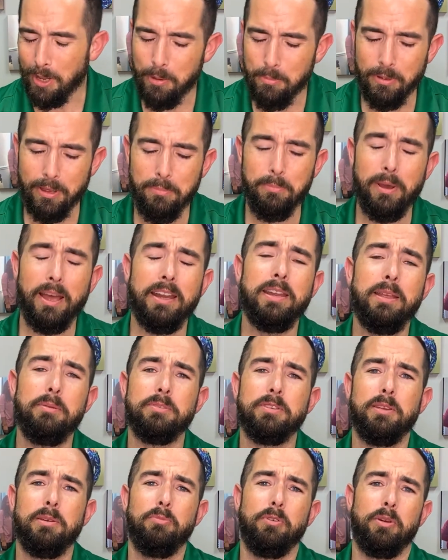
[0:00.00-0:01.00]
But my name's
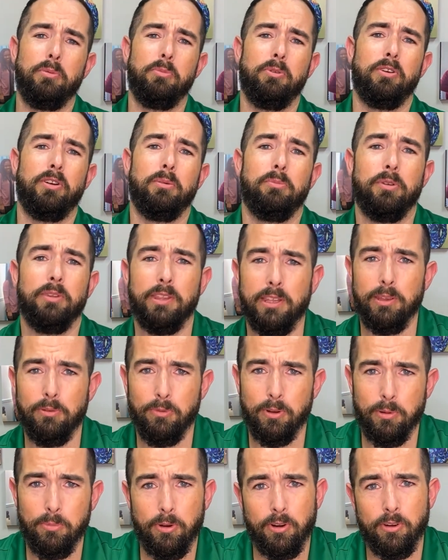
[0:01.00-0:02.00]
Tim Whittemore. I'm with the
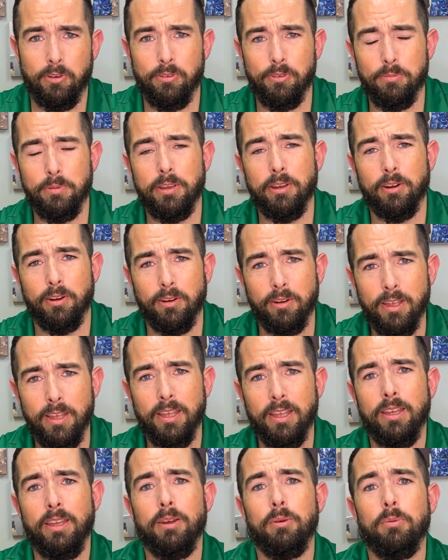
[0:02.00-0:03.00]
Whittemore Group here
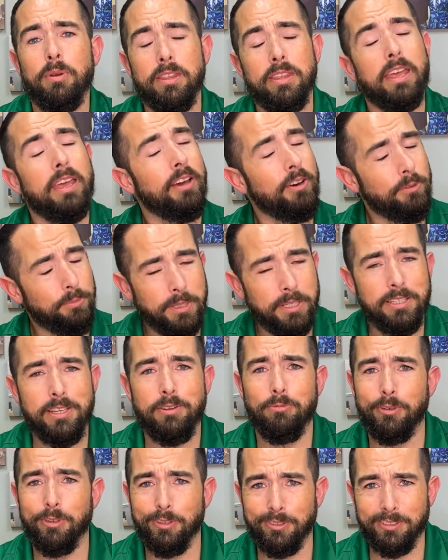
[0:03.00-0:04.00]
with
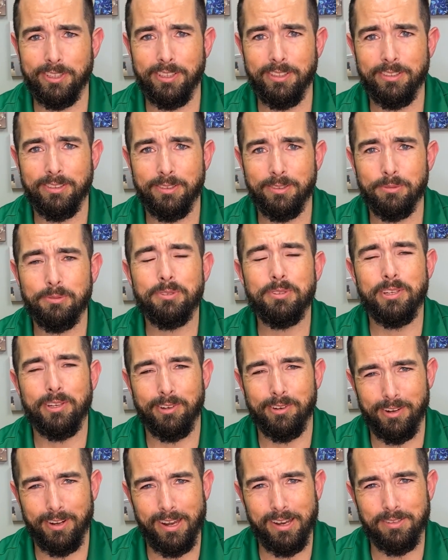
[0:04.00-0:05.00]
LPT Realty. We'll see you
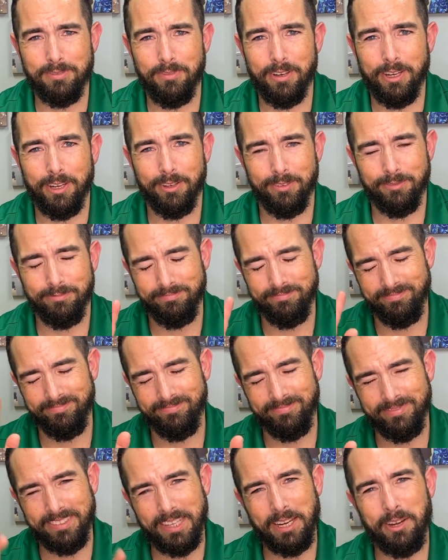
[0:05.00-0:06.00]
in our next video.
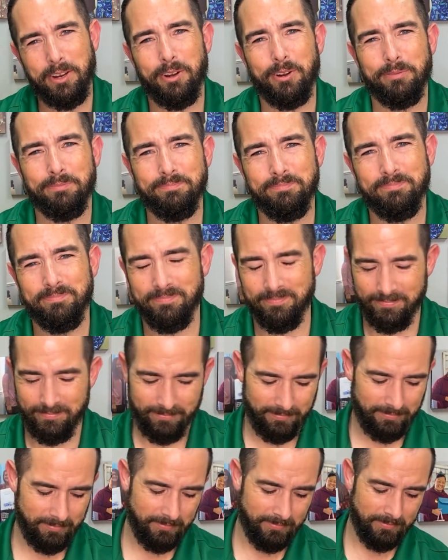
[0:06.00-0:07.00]
Take
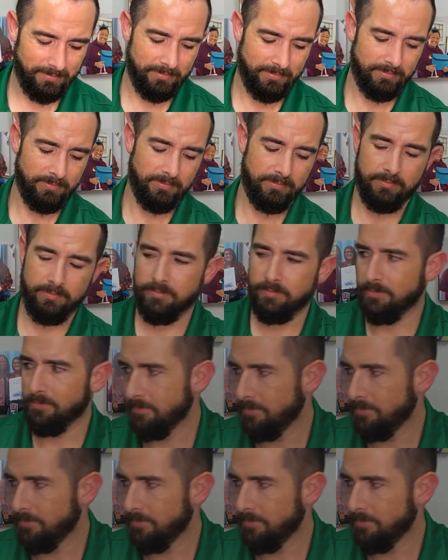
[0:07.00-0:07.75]
care.